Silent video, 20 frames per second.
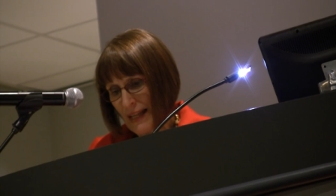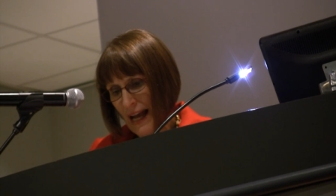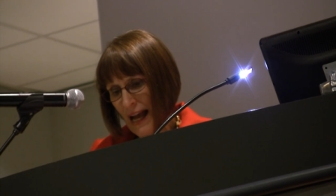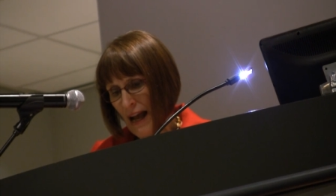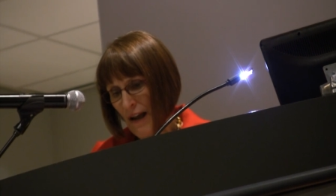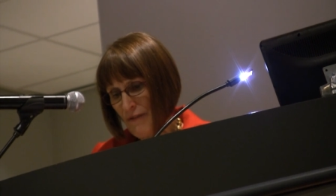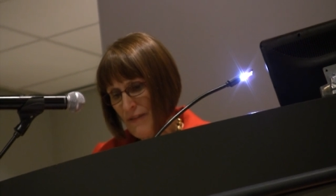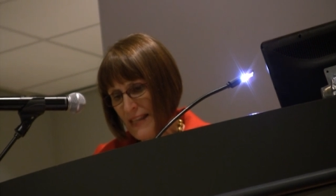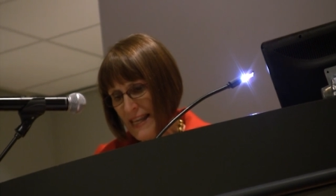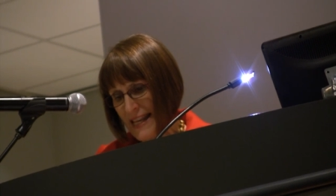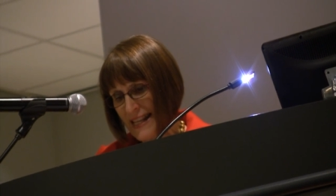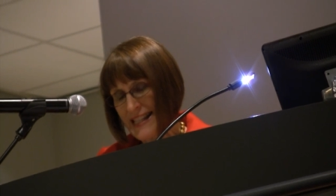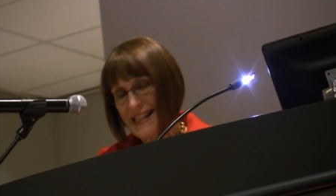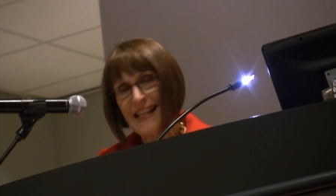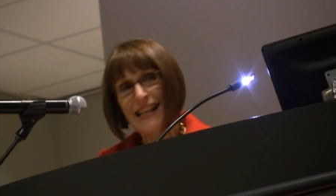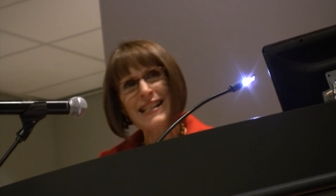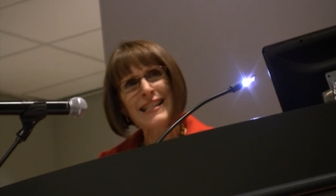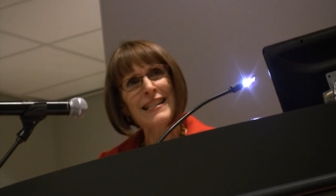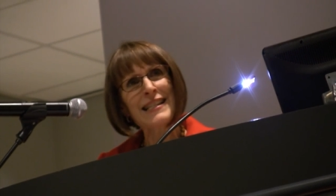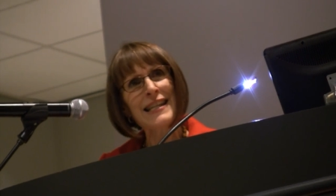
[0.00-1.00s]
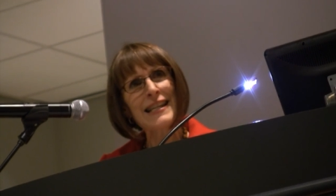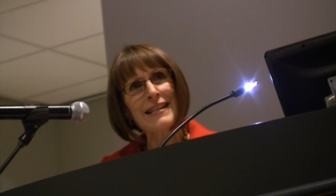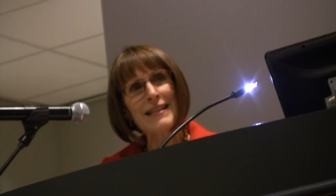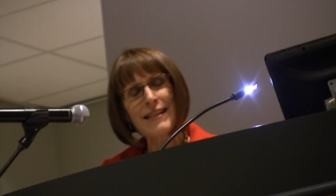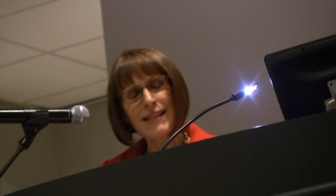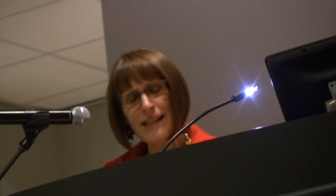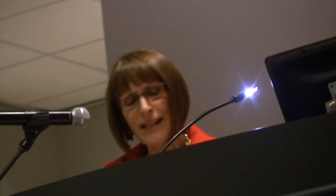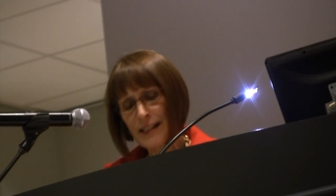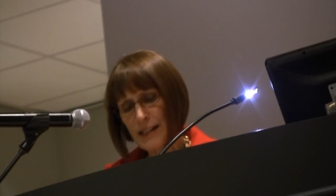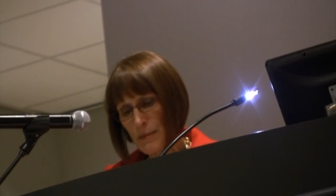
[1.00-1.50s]
of the existing
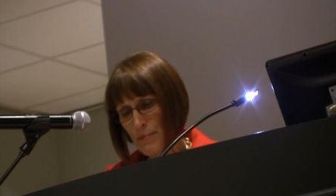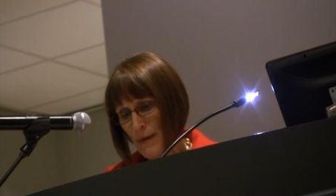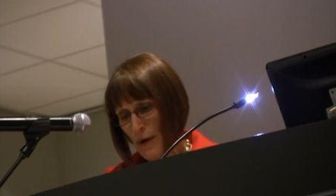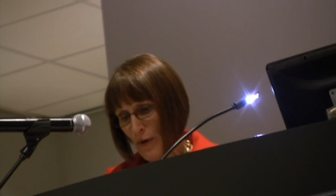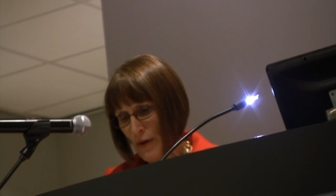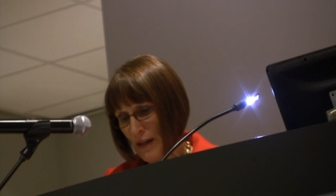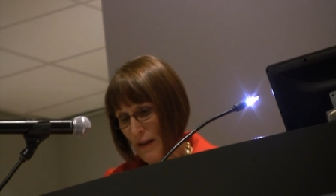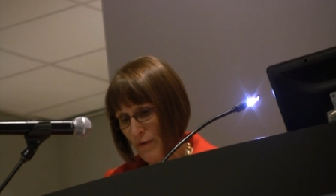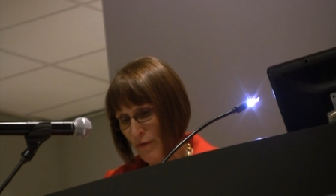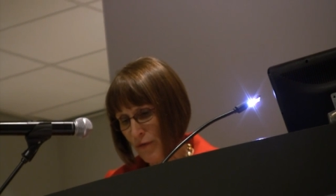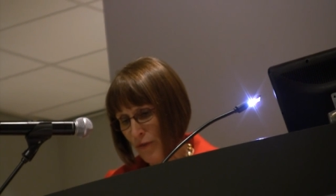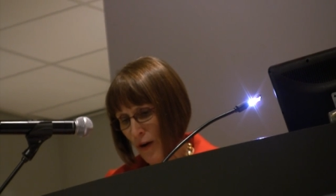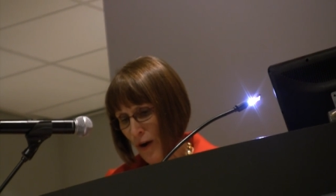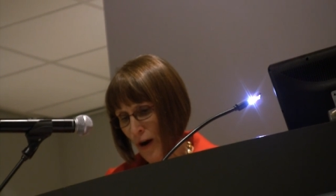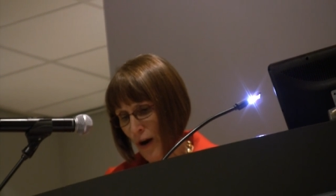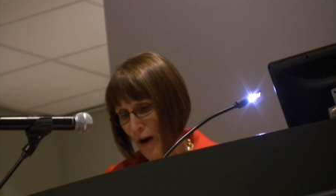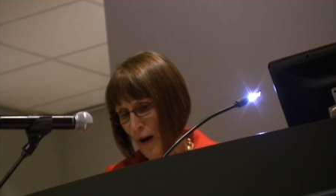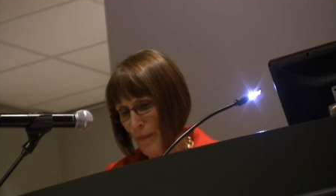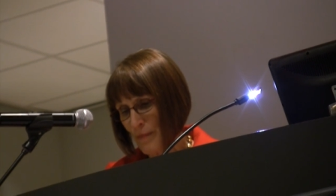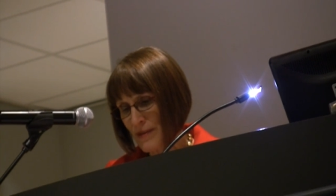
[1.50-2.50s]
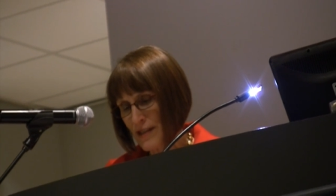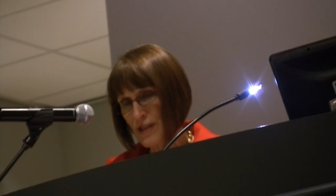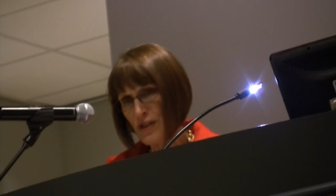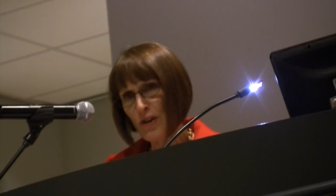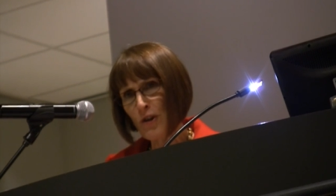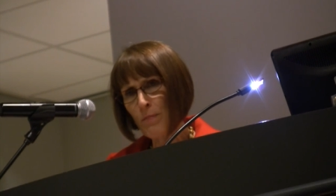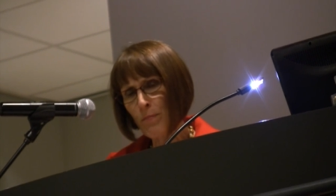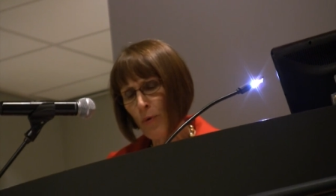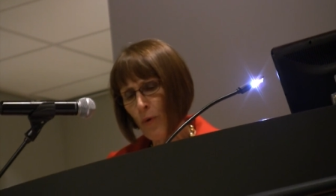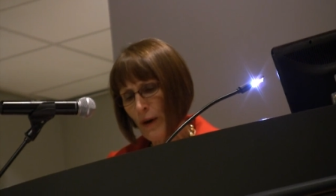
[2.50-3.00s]
6 million farms,
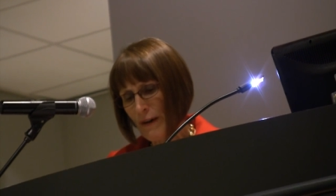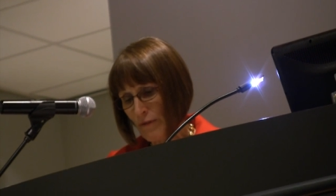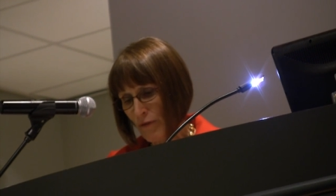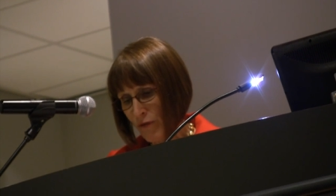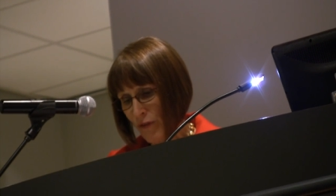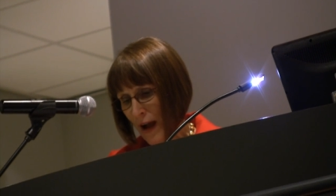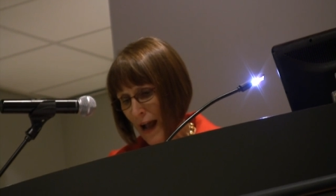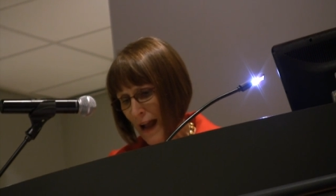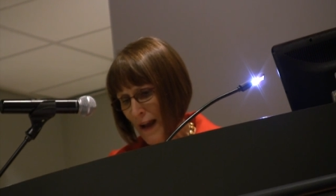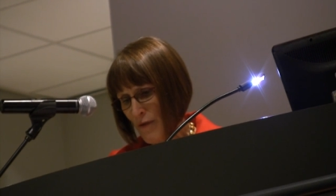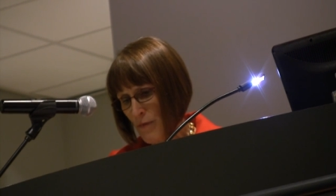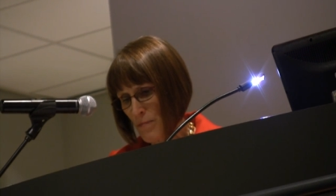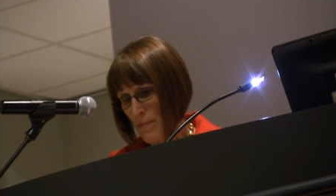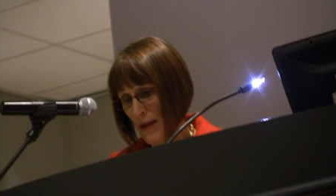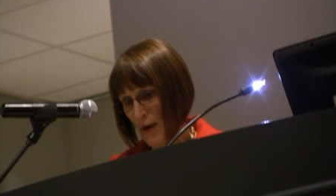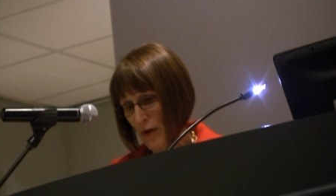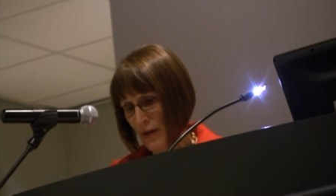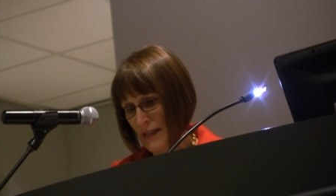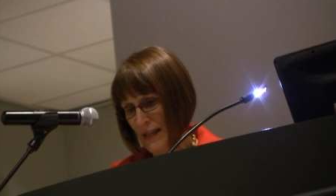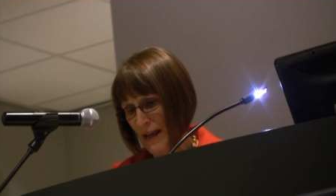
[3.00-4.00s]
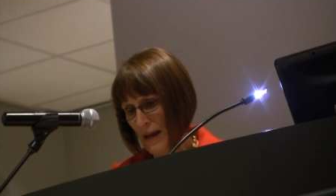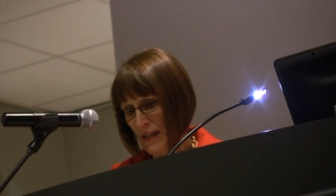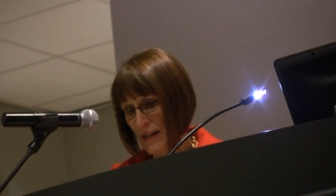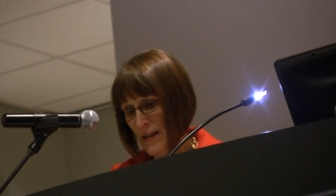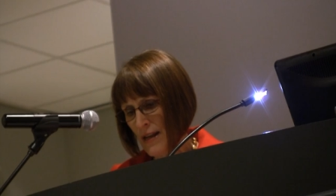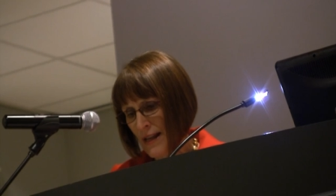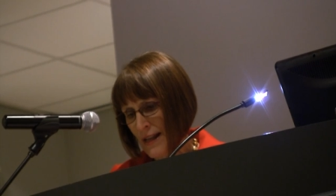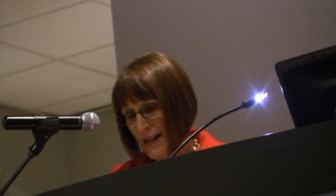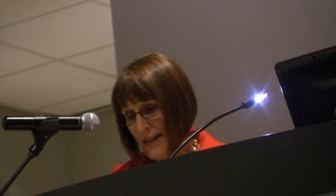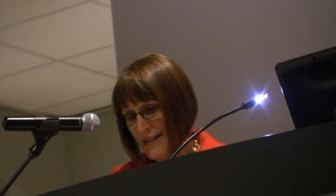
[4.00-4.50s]
2.5 million
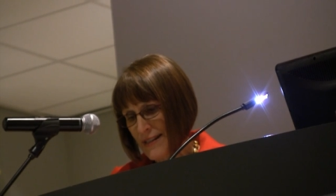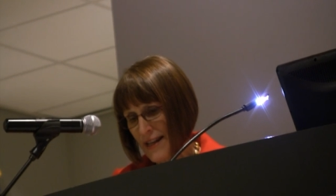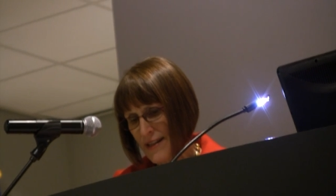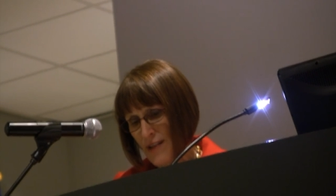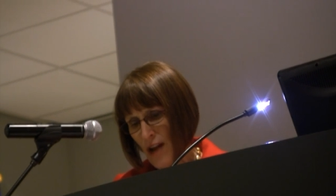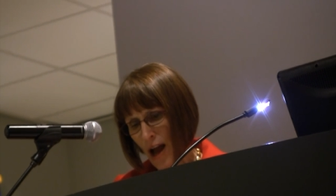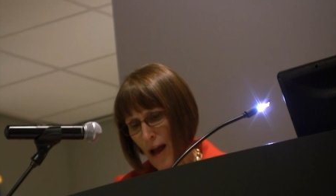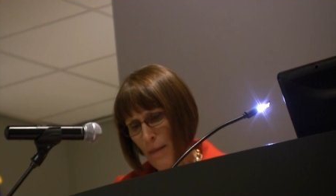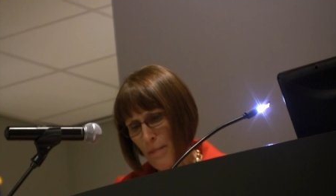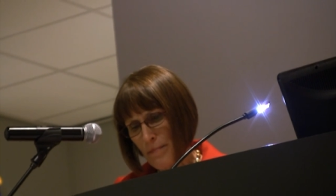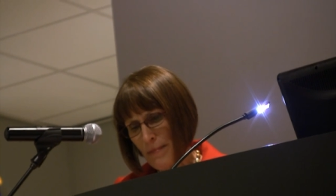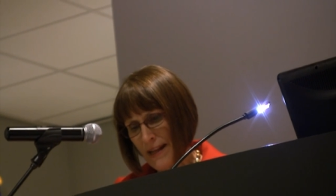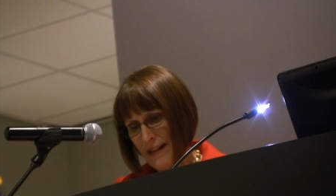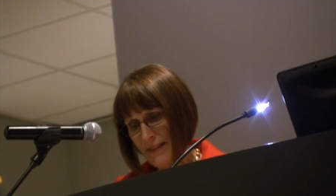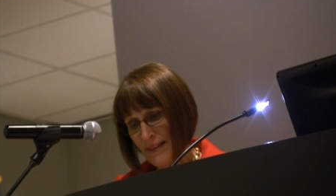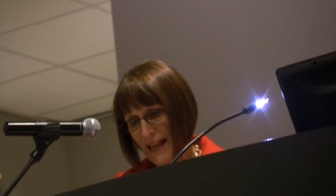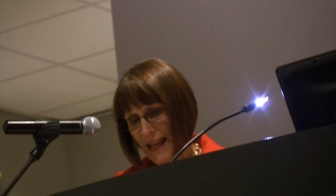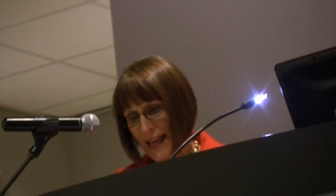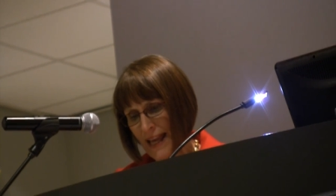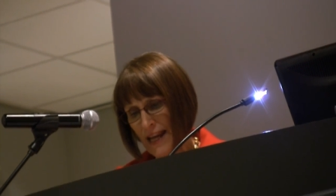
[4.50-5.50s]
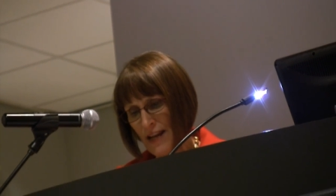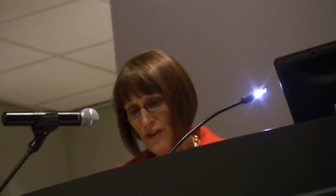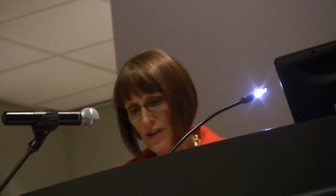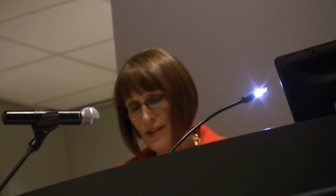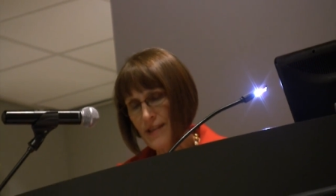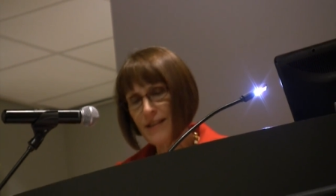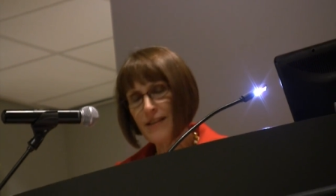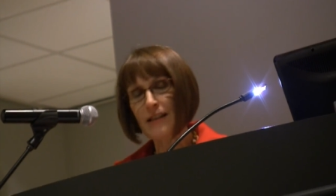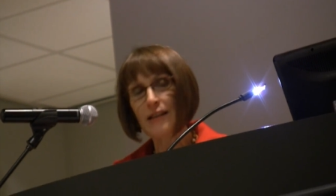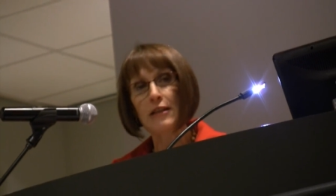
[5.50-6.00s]
did not meet the
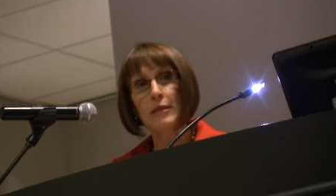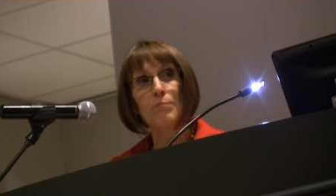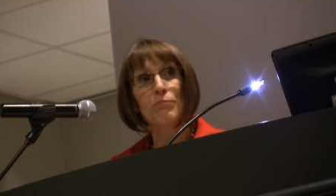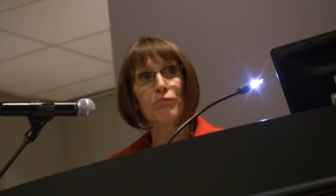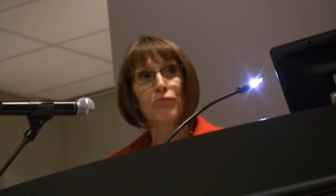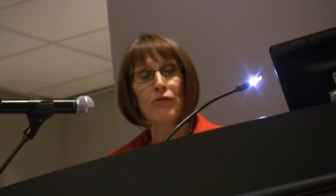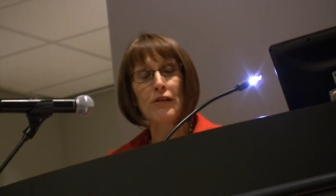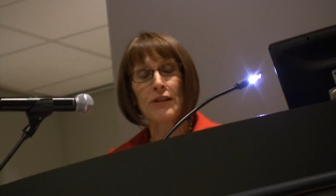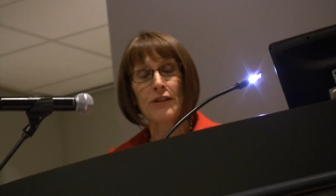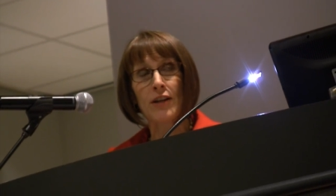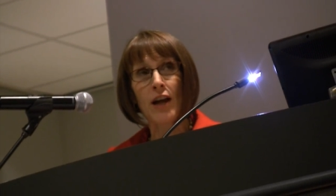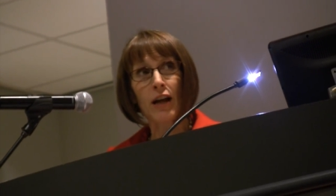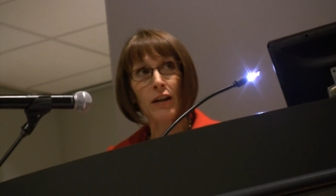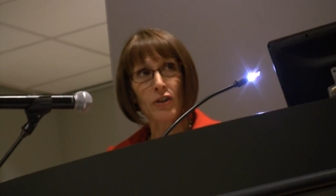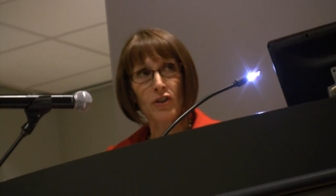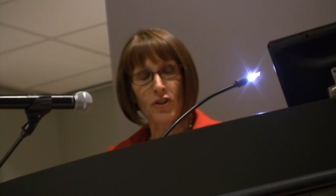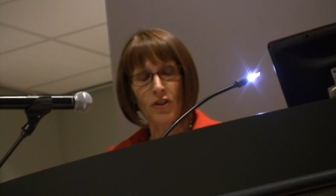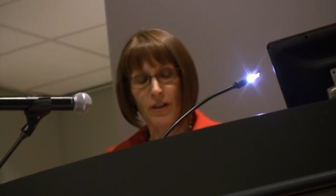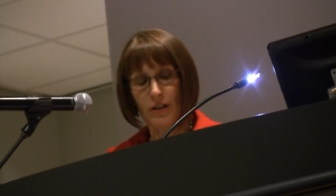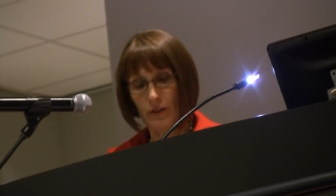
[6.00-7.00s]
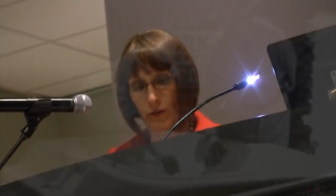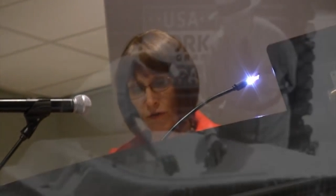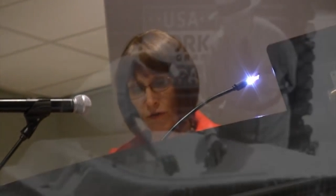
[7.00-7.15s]
agency's production